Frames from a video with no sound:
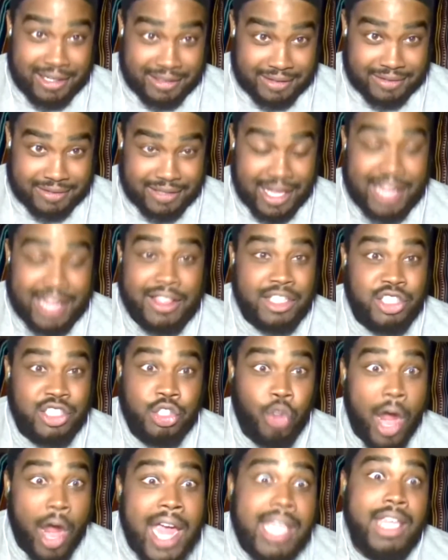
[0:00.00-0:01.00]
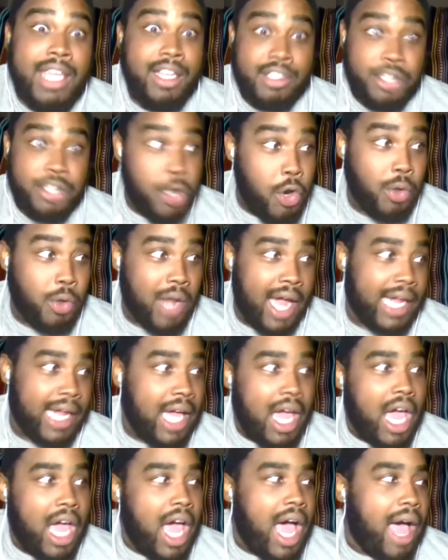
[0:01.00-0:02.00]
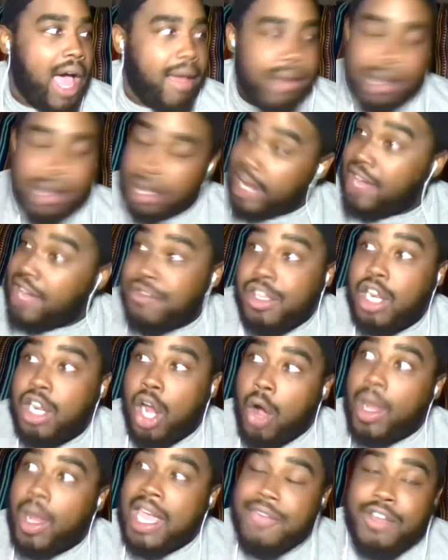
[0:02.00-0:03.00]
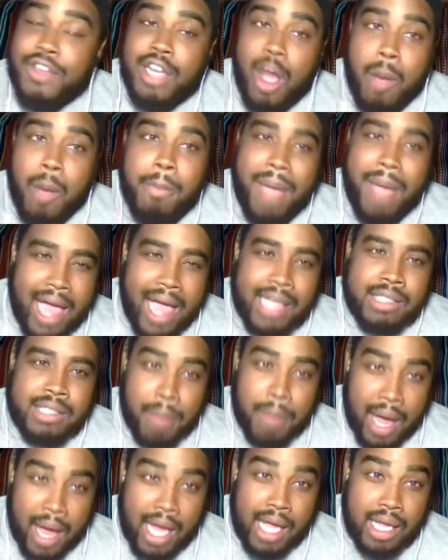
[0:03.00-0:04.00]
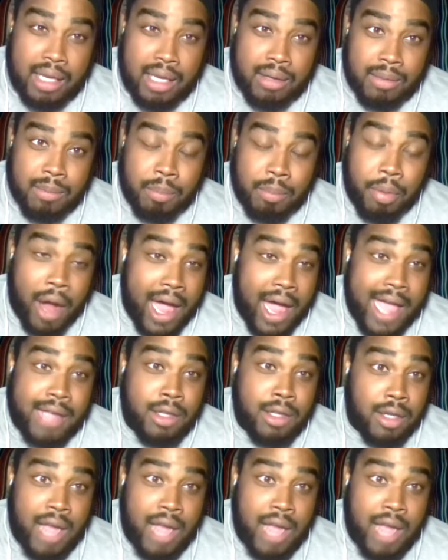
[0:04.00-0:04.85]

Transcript: It's the striking, too. Like, even though Max made Brian look like